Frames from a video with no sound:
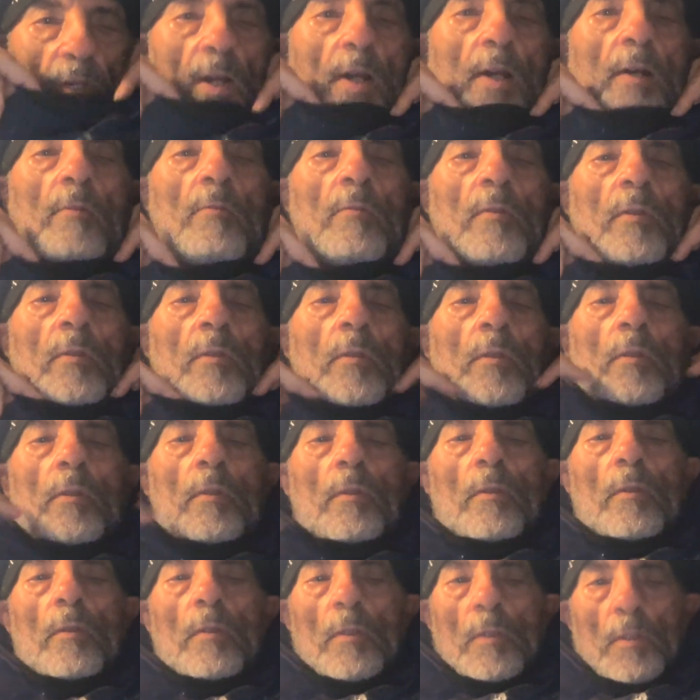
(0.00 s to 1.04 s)
down,
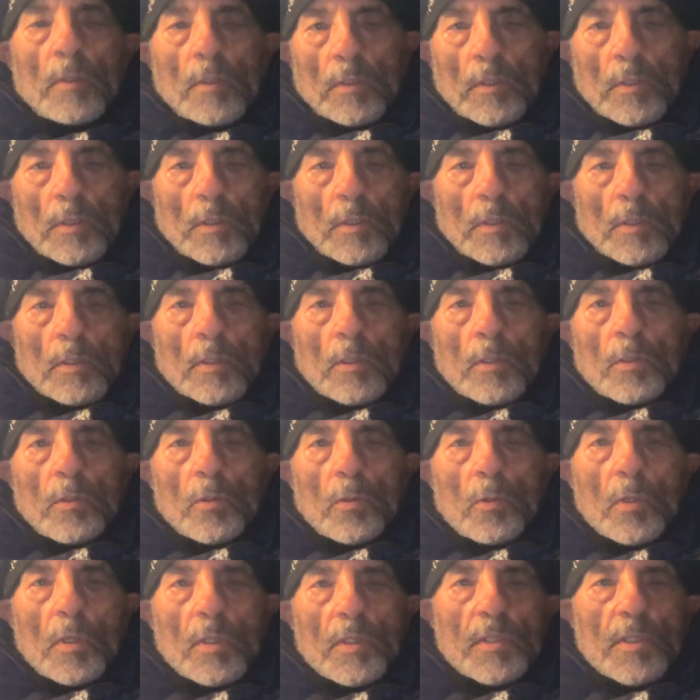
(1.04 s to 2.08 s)

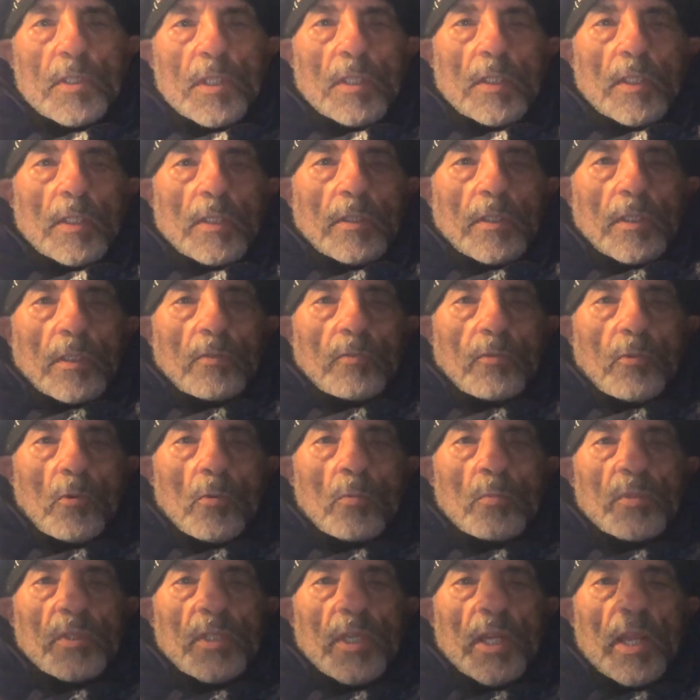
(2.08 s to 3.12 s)
you can see that it
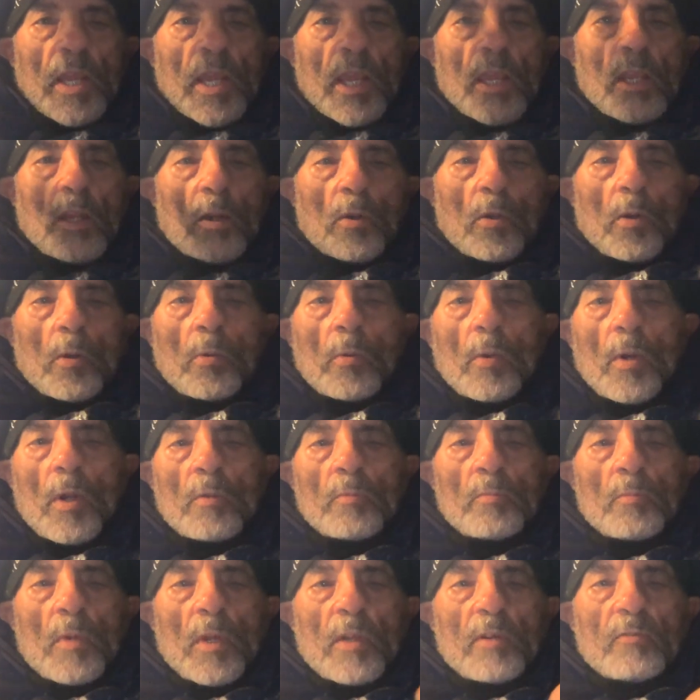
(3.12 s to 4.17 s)
forms a halo
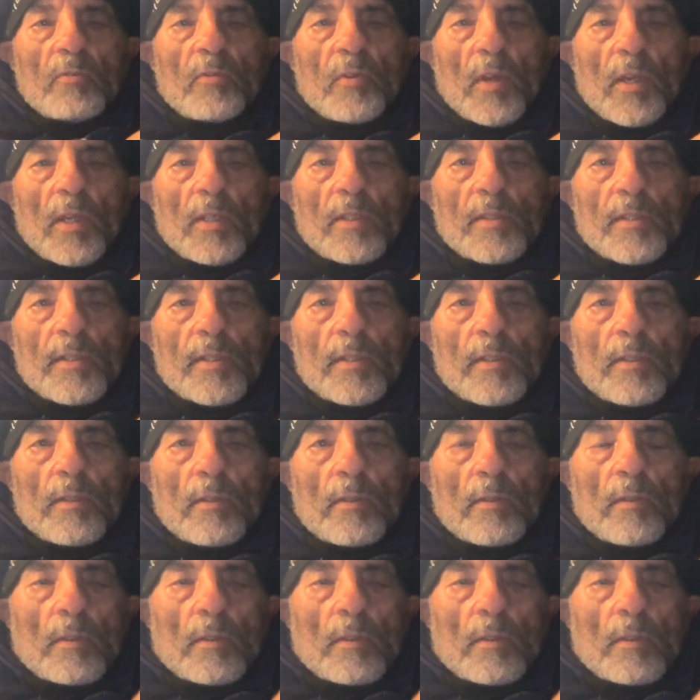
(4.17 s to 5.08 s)
around my face.